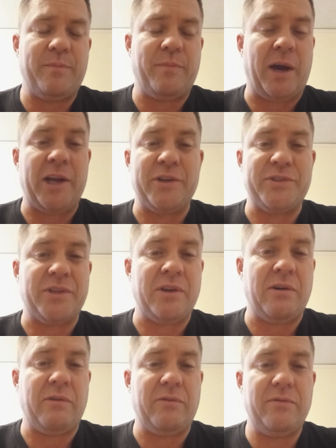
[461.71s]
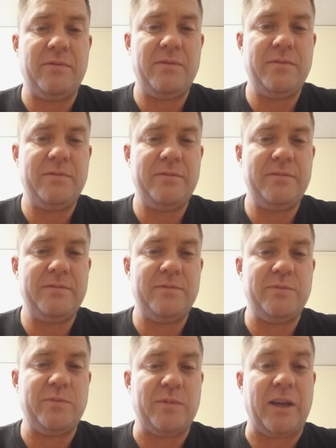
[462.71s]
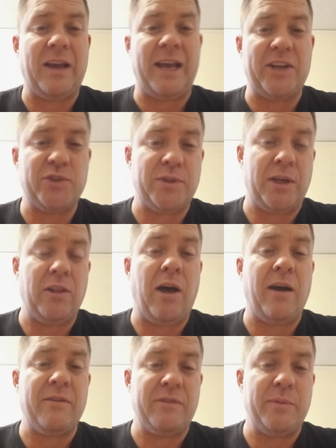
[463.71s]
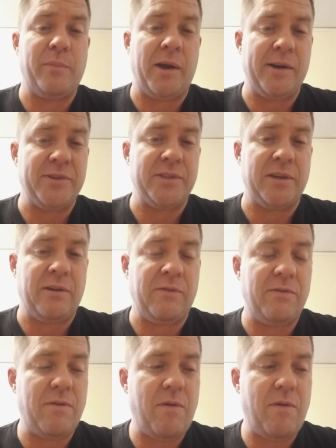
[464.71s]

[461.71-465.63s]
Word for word: by yourself, actually, a lot of it by yourself,